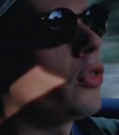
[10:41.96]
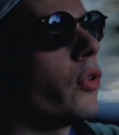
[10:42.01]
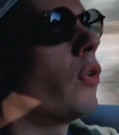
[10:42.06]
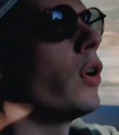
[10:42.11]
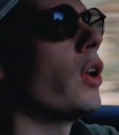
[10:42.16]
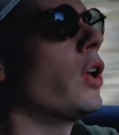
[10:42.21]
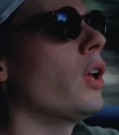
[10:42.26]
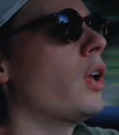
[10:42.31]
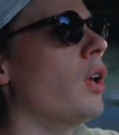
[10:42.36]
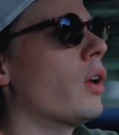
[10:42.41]

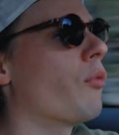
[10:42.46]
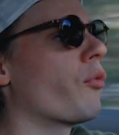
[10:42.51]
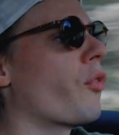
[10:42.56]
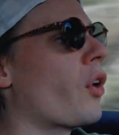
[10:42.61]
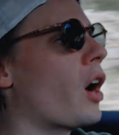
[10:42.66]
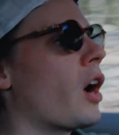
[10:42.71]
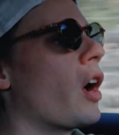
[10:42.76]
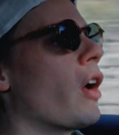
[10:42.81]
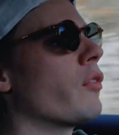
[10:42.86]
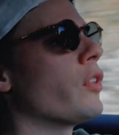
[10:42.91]
M3,
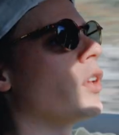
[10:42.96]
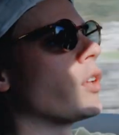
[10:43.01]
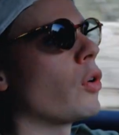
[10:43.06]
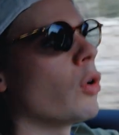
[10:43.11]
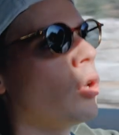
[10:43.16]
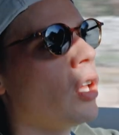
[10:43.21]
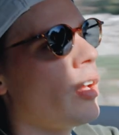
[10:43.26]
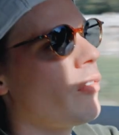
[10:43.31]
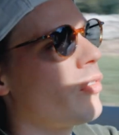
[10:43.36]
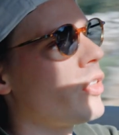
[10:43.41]
M5 that
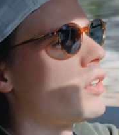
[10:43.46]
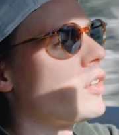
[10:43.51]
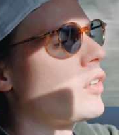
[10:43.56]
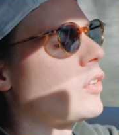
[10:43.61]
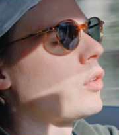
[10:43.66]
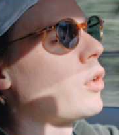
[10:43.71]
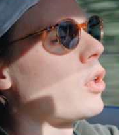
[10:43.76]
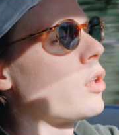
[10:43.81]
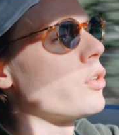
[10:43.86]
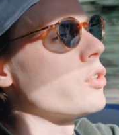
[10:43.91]
all have the
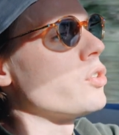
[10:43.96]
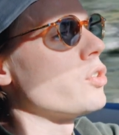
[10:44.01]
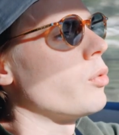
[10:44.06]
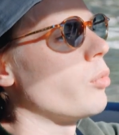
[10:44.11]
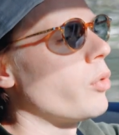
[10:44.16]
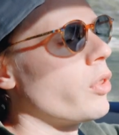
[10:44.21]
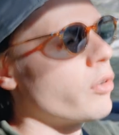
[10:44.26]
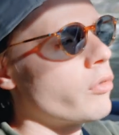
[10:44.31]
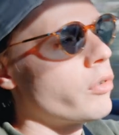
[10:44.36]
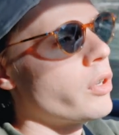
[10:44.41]
technology
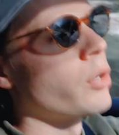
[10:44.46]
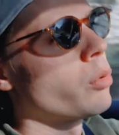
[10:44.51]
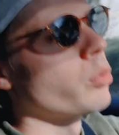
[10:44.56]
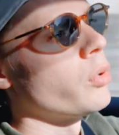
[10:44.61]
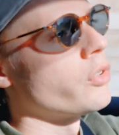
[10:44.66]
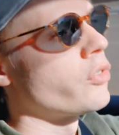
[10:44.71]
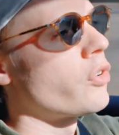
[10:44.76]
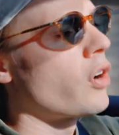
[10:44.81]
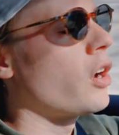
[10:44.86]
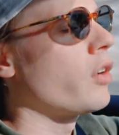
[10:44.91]
with a
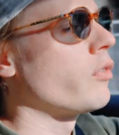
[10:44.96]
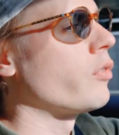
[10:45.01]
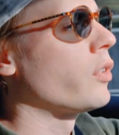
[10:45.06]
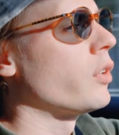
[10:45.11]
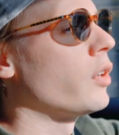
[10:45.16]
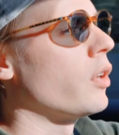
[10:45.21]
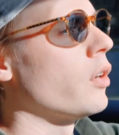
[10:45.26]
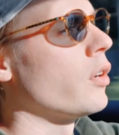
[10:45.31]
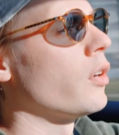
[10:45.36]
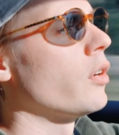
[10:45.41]
rear-wheel drive
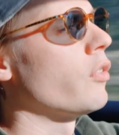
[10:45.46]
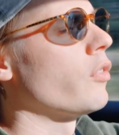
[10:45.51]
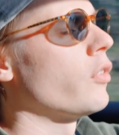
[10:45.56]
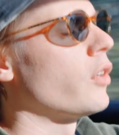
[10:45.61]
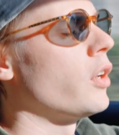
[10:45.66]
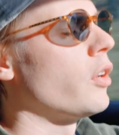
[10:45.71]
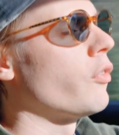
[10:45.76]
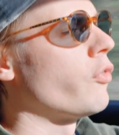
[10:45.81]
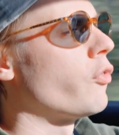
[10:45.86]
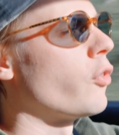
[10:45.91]
and
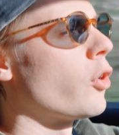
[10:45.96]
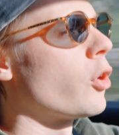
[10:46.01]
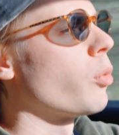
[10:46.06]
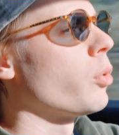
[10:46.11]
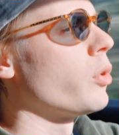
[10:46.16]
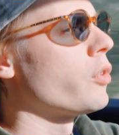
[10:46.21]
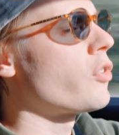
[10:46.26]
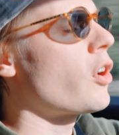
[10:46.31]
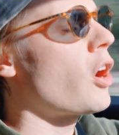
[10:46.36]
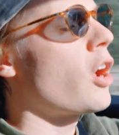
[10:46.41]
a
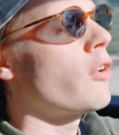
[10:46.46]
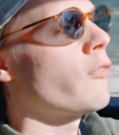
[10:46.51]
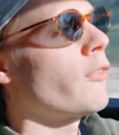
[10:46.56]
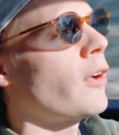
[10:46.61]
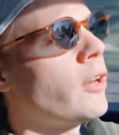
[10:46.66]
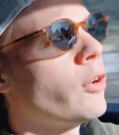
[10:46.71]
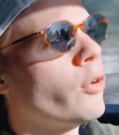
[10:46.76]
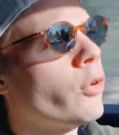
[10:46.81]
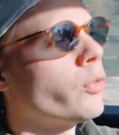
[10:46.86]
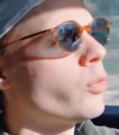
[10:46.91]
four-wheel drive.
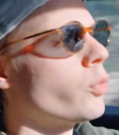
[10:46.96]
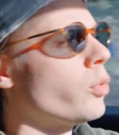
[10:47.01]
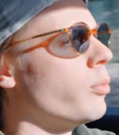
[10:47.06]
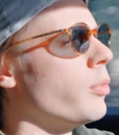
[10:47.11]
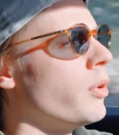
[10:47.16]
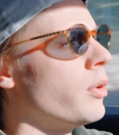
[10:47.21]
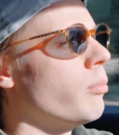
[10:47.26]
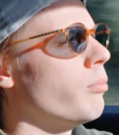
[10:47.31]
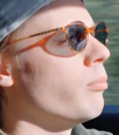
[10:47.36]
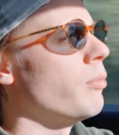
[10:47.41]
I know it would
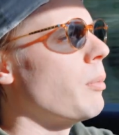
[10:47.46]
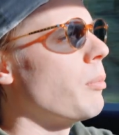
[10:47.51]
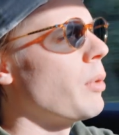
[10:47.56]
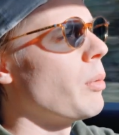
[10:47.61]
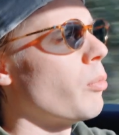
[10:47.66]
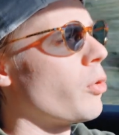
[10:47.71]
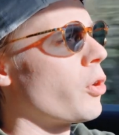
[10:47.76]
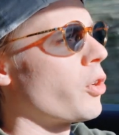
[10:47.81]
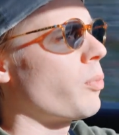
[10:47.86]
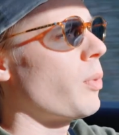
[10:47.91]
be a
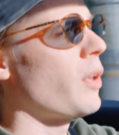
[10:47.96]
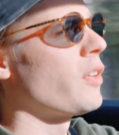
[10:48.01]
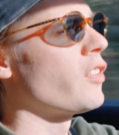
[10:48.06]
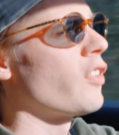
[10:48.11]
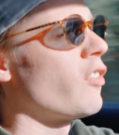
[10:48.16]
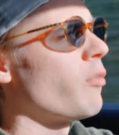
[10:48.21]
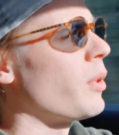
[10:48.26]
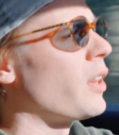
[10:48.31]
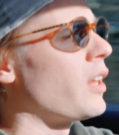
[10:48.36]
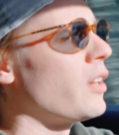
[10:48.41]
bit more
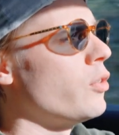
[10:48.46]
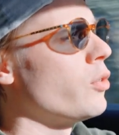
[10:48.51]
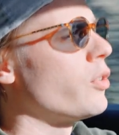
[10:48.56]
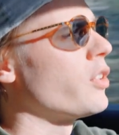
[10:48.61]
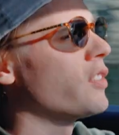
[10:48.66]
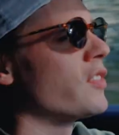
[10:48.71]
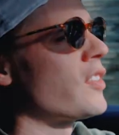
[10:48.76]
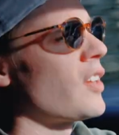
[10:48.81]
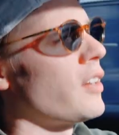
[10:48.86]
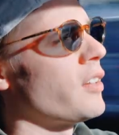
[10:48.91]
expensive, but then you
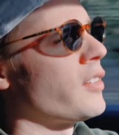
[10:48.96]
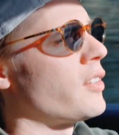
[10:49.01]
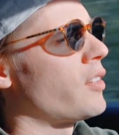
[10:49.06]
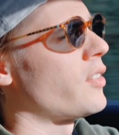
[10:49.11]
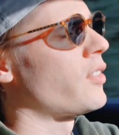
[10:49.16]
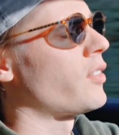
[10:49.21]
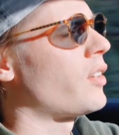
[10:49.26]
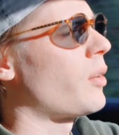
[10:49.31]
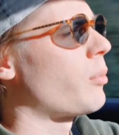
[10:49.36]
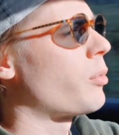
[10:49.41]
can sell it
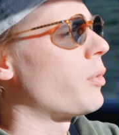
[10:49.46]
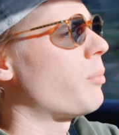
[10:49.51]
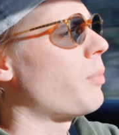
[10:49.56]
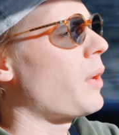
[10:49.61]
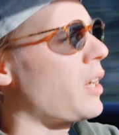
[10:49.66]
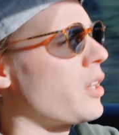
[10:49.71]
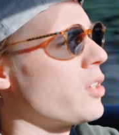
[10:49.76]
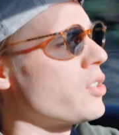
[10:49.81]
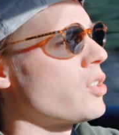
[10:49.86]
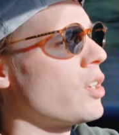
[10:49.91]
as a separate
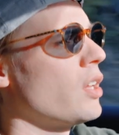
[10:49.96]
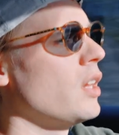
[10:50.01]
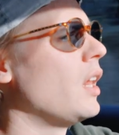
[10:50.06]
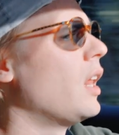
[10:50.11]
package.